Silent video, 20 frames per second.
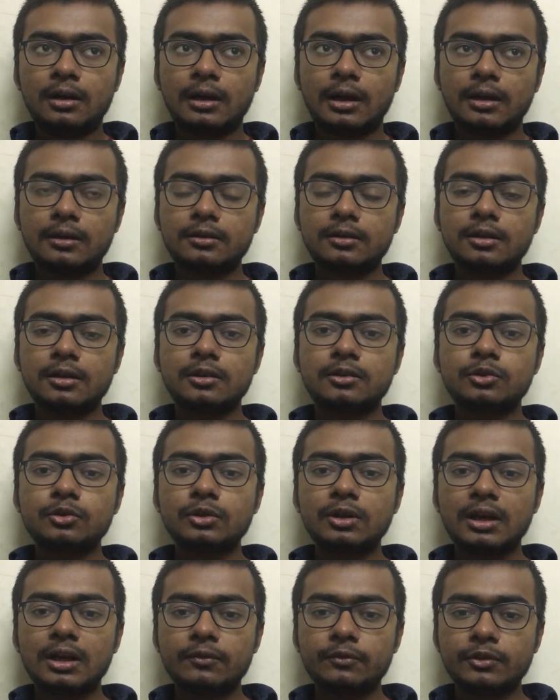And
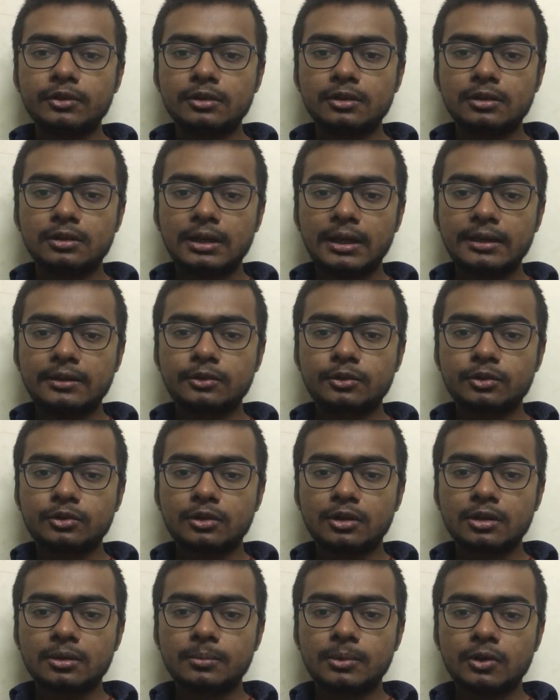today I would like to
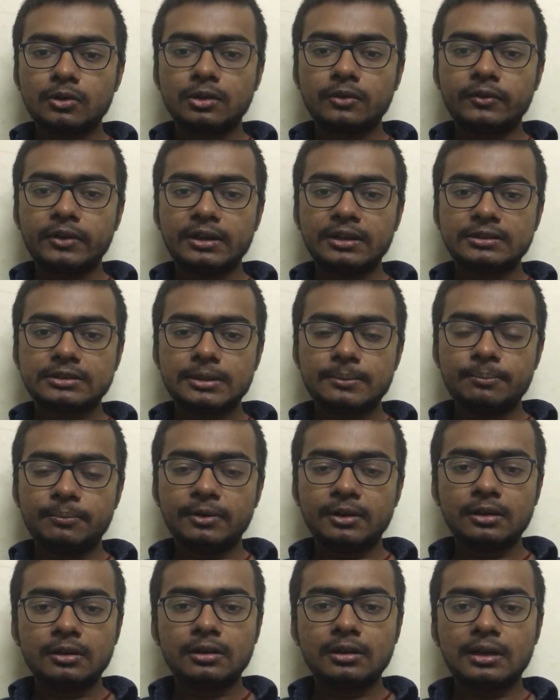talk about a very
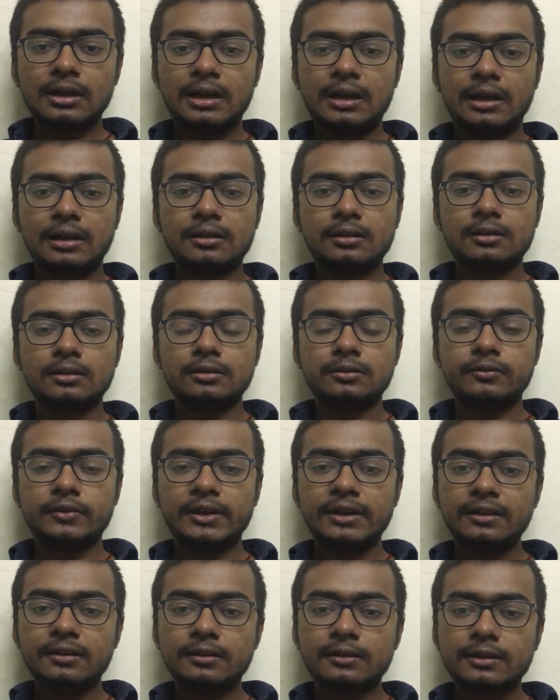simple and
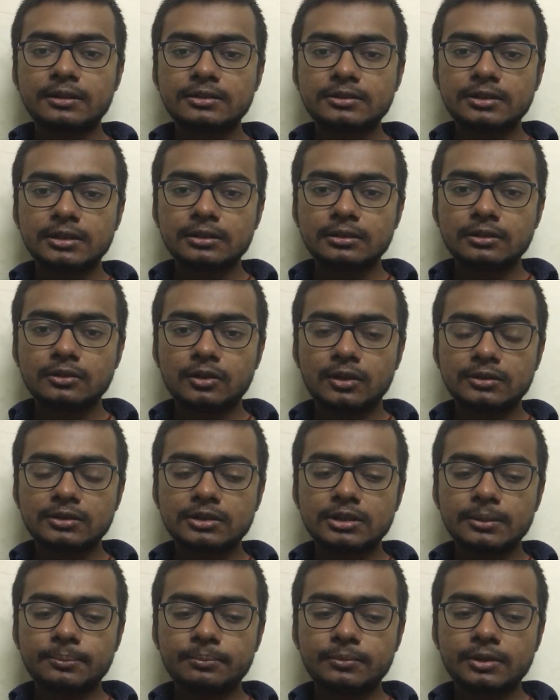very interesting
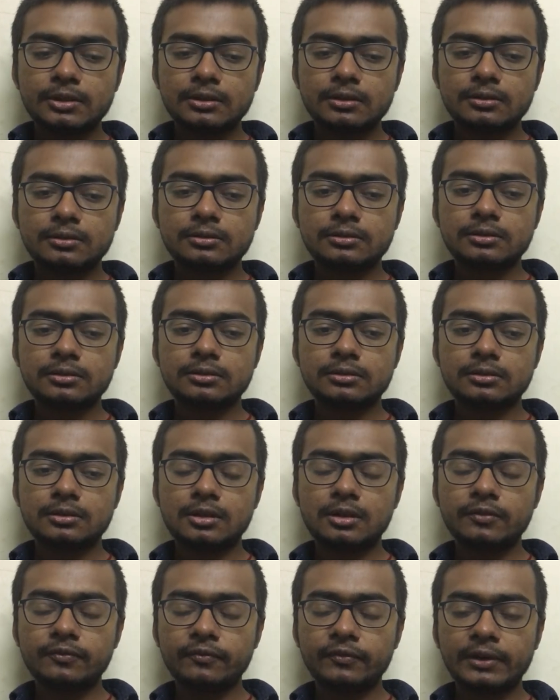concept
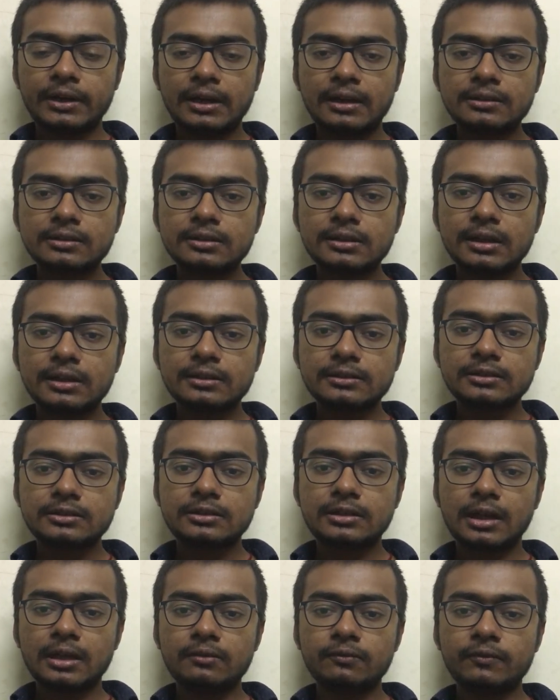of finance, that is
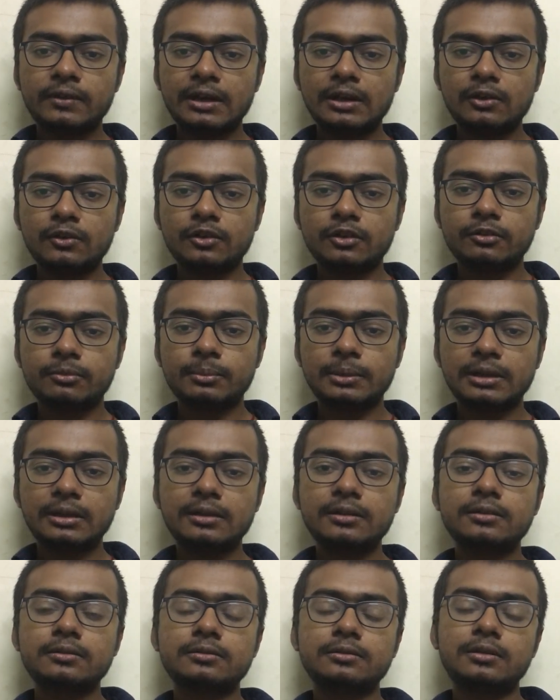time value of
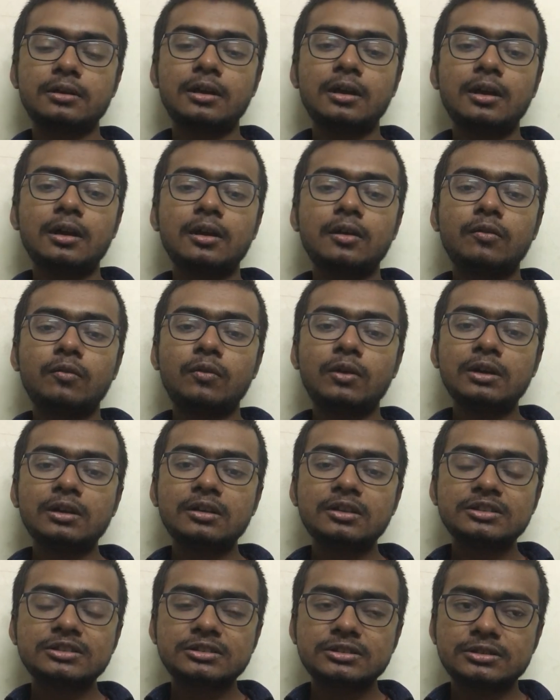money. What
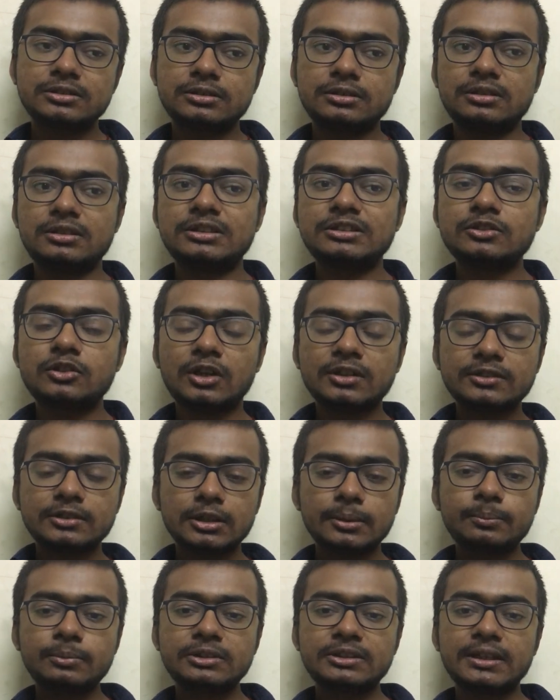does this
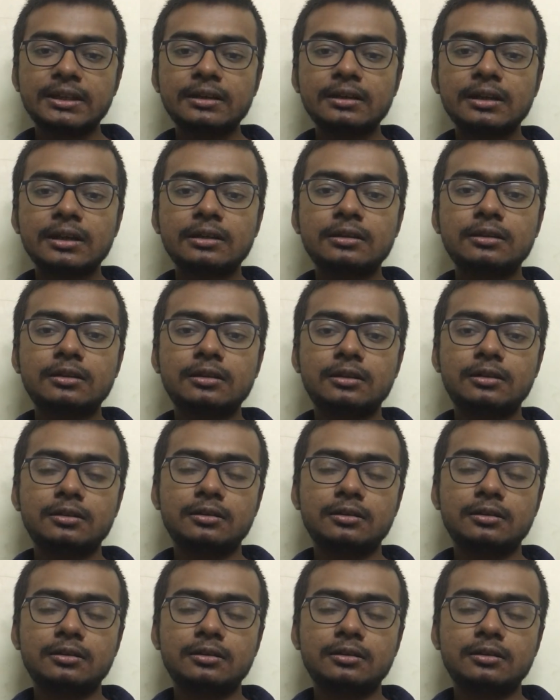concept say that